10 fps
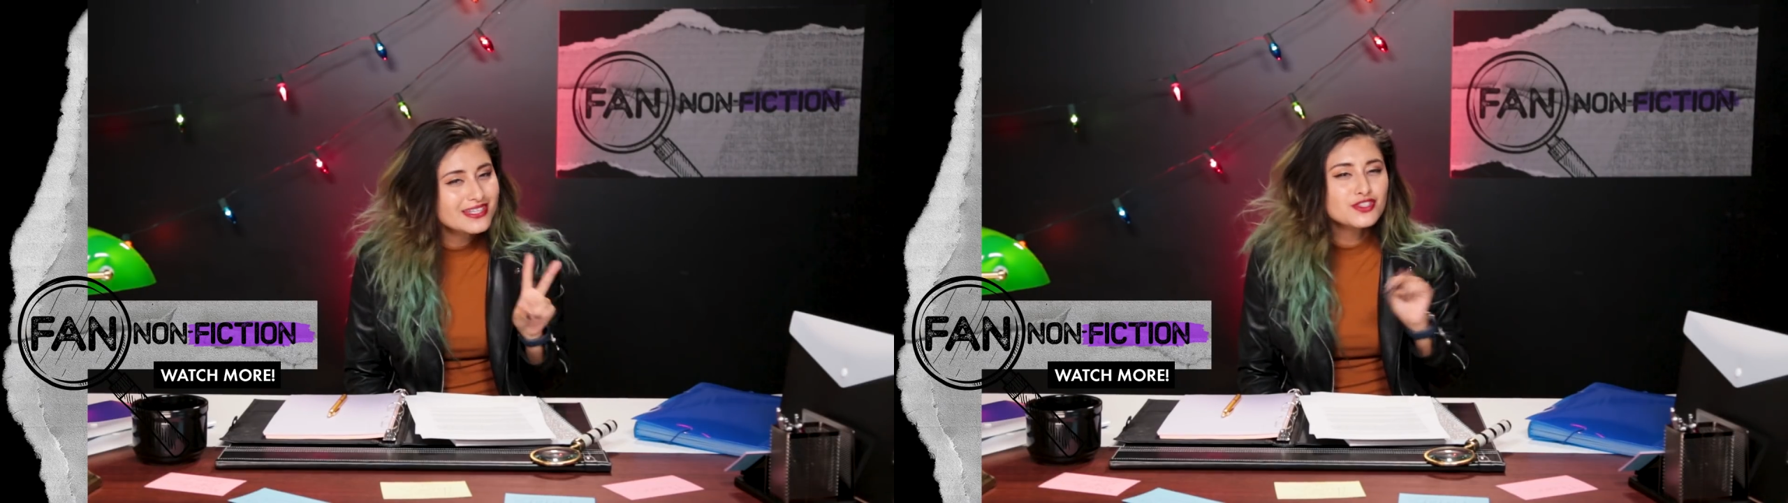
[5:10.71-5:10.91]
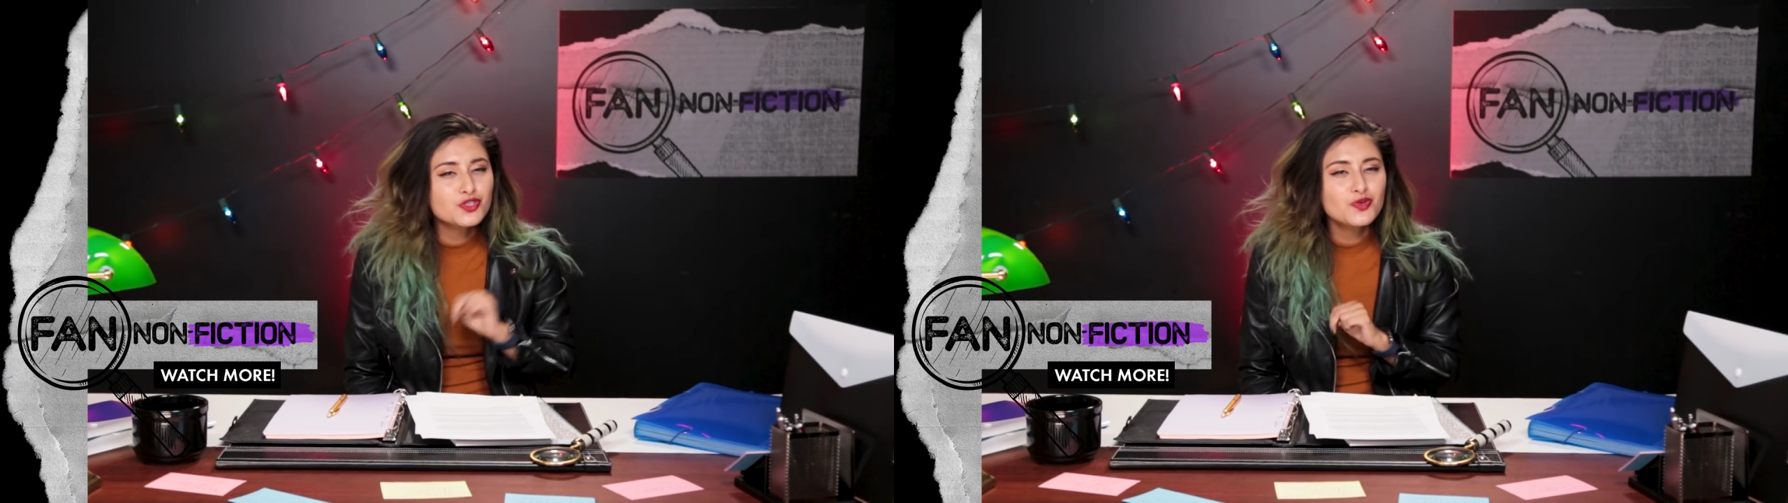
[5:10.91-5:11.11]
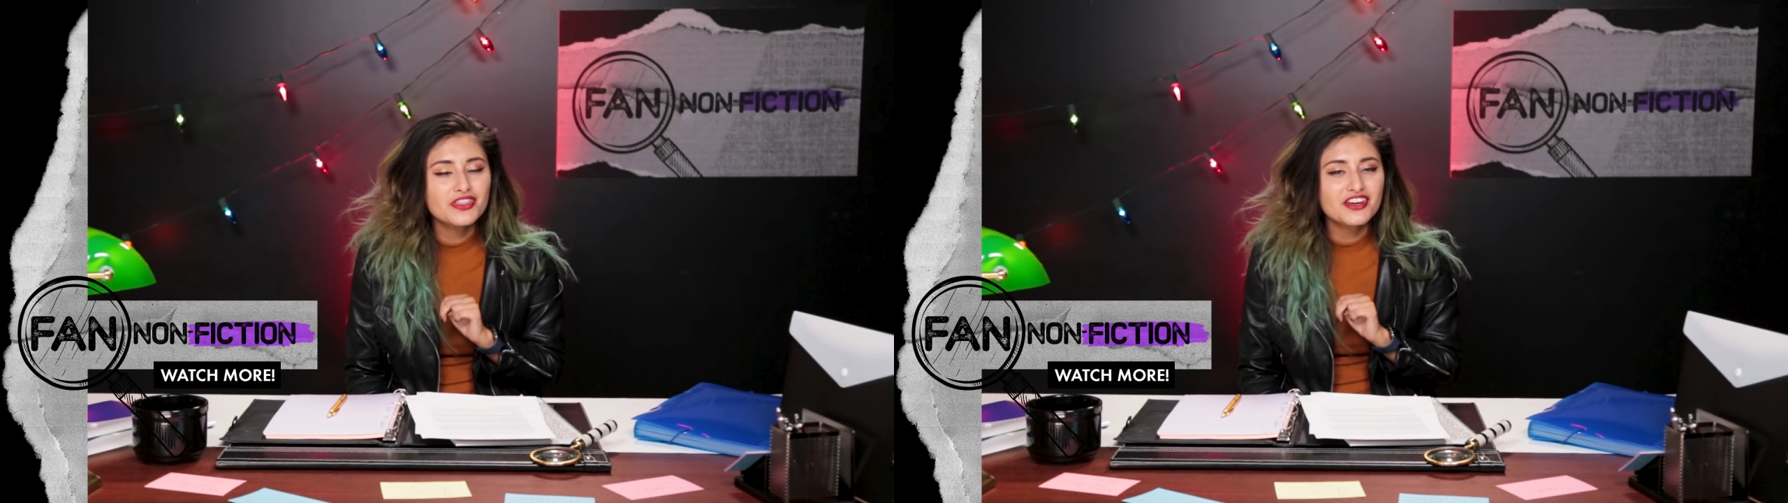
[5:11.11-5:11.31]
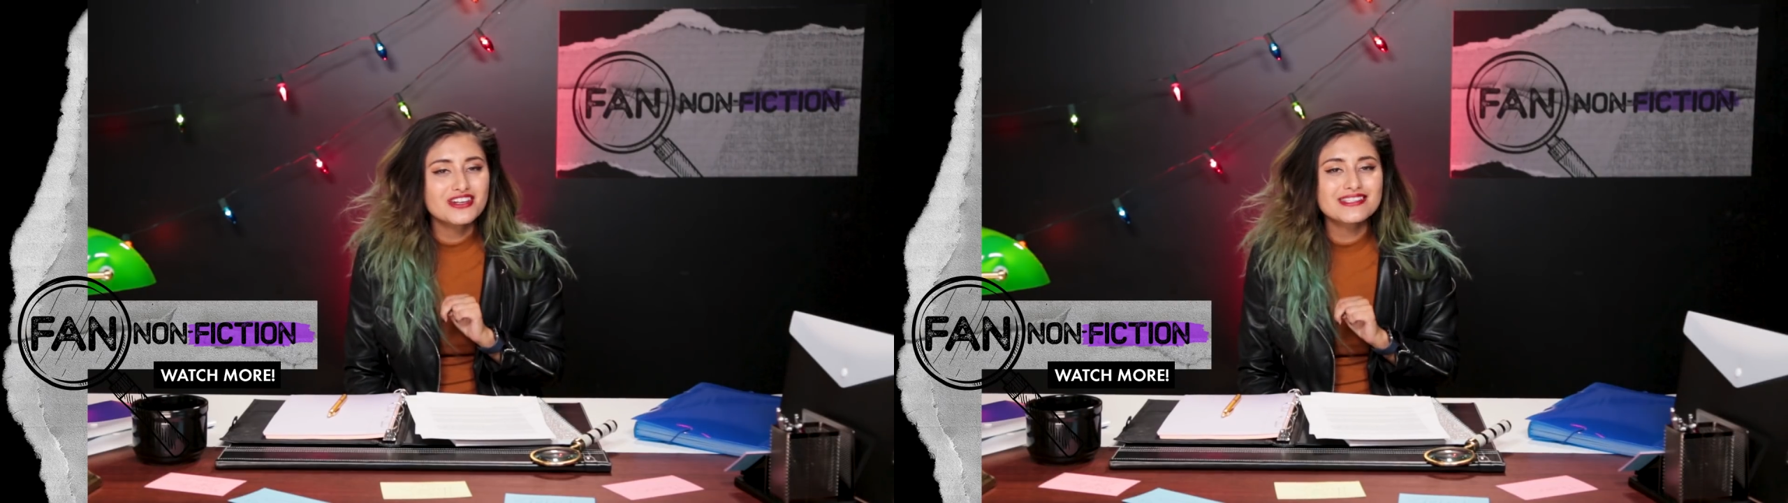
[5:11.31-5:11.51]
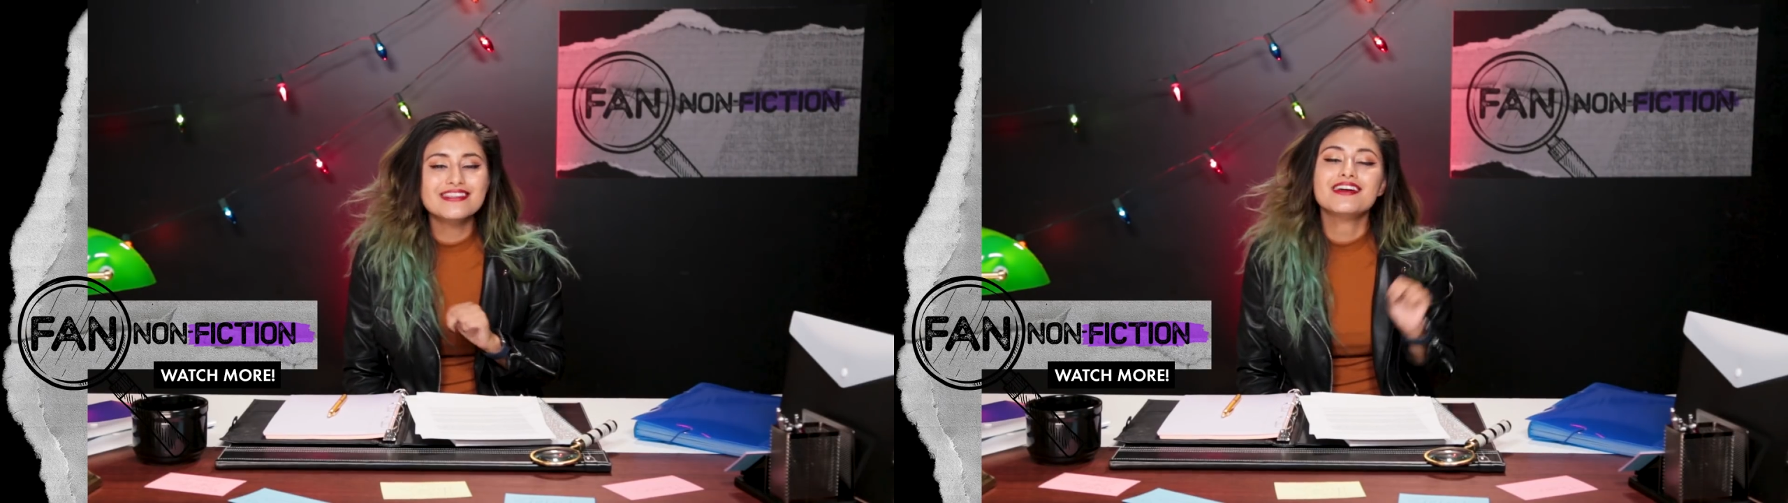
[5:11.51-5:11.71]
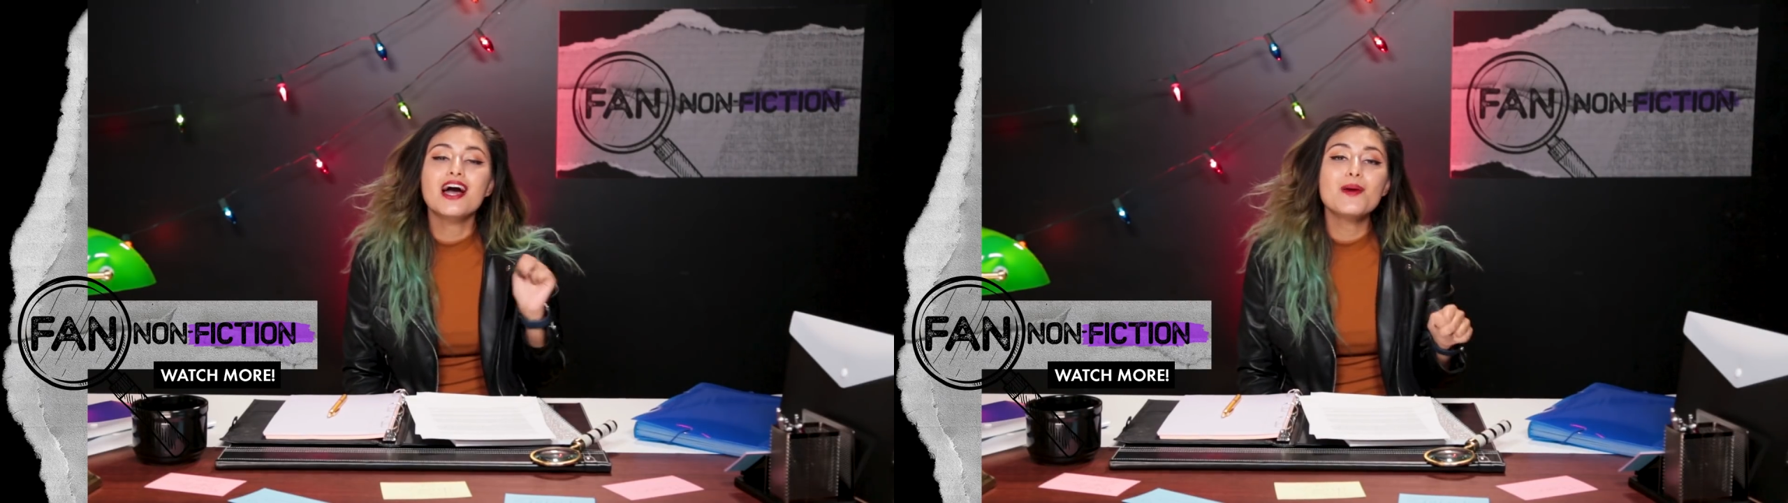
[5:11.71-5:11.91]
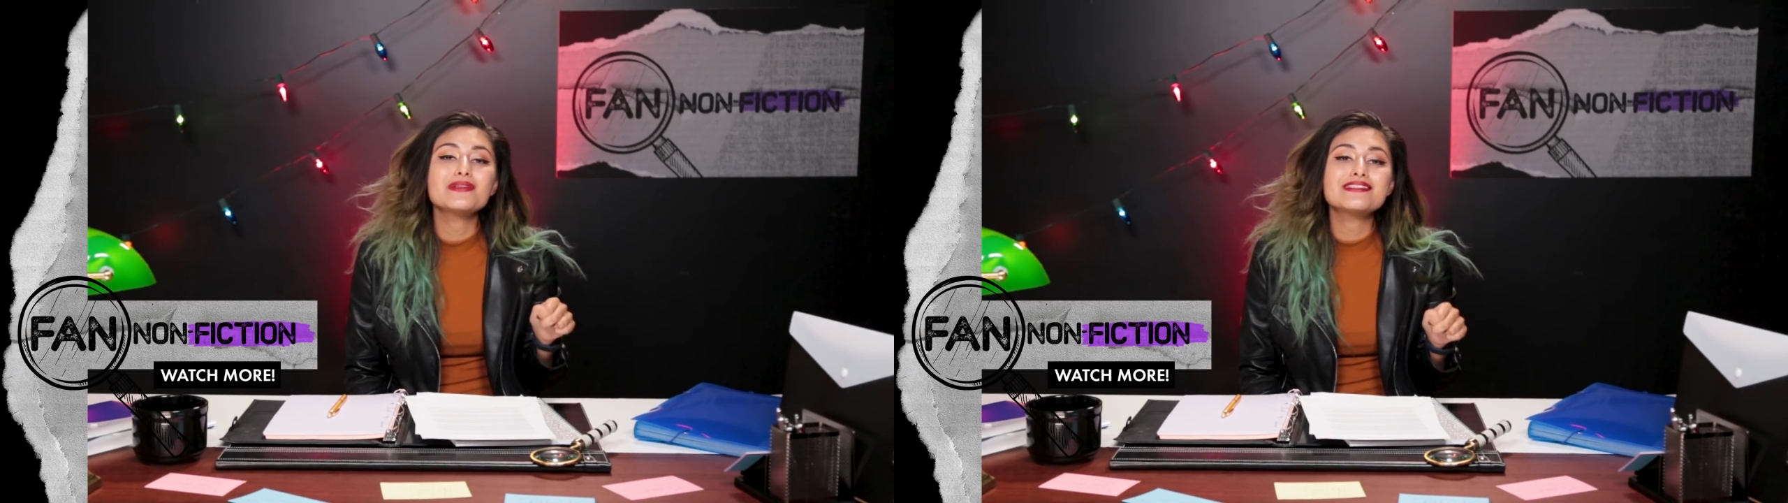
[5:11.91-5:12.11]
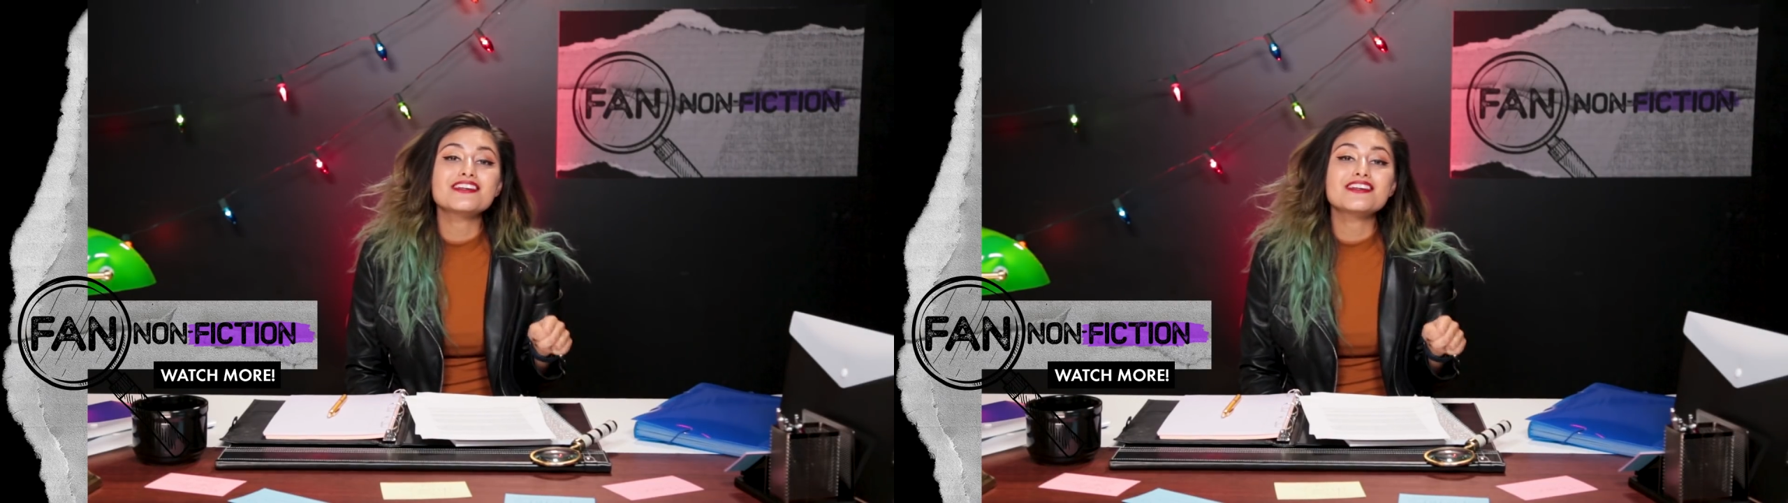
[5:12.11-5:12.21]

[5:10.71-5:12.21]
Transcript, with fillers: these two theories in the comment